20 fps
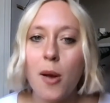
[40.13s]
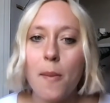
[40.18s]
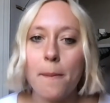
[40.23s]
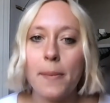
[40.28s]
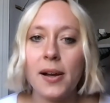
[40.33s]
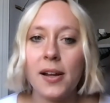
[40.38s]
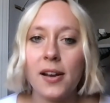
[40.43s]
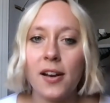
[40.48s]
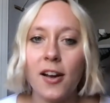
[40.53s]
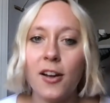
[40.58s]

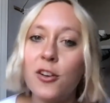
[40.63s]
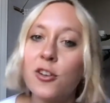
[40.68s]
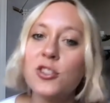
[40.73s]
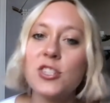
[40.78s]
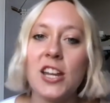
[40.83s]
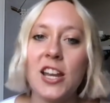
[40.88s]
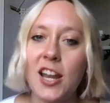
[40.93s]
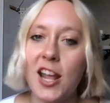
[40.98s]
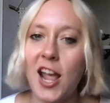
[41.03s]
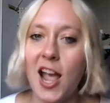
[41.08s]
But
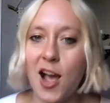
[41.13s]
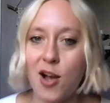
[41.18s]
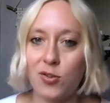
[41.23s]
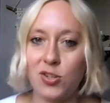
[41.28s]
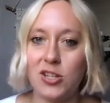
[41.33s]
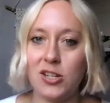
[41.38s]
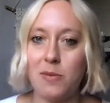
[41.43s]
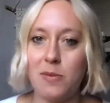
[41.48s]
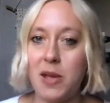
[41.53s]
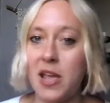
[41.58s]
understanding how
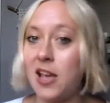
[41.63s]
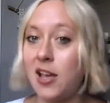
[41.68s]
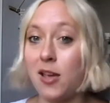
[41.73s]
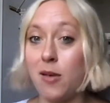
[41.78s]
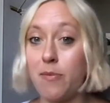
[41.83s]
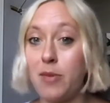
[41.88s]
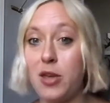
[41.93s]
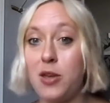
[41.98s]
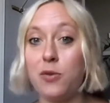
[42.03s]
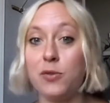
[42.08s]
to debate can
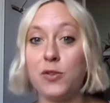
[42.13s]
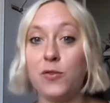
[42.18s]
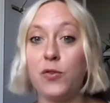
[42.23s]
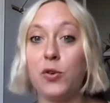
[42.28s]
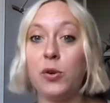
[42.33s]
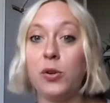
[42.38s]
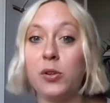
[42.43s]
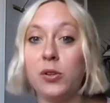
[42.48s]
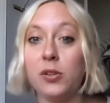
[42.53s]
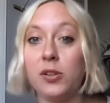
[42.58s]
be
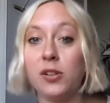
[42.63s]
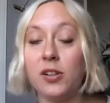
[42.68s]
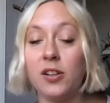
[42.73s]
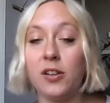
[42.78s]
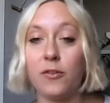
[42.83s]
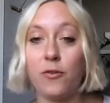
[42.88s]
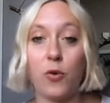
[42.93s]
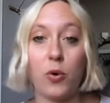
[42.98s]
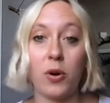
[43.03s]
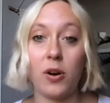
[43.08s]
useful
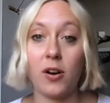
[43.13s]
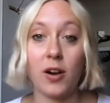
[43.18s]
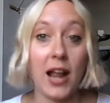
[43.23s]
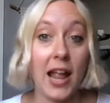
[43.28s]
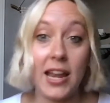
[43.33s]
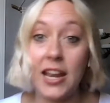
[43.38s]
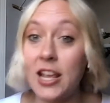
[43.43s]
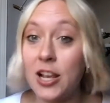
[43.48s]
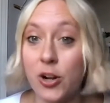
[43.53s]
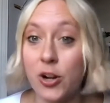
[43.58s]
for
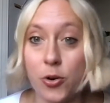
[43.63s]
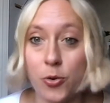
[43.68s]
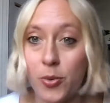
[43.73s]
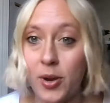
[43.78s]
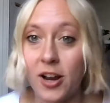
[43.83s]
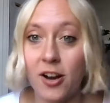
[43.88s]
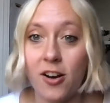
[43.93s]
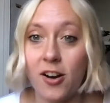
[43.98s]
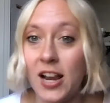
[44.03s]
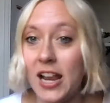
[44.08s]
any
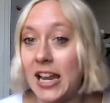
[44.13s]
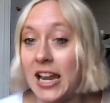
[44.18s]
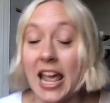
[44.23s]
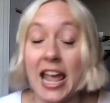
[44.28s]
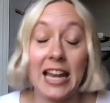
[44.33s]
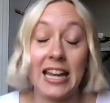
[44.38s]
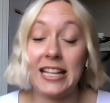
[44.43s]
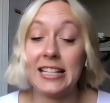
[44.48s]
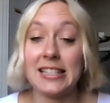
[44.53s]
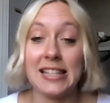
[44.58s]
career in
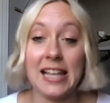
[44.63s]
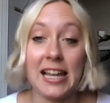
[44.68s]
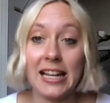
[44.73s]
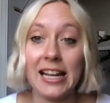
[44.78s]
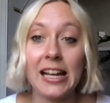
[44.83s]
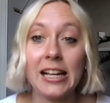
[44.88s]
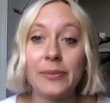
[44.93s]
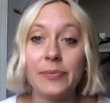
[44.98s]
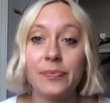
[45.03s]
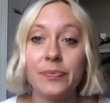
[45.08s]
any
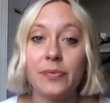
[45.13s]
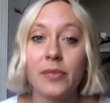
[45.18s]
setting.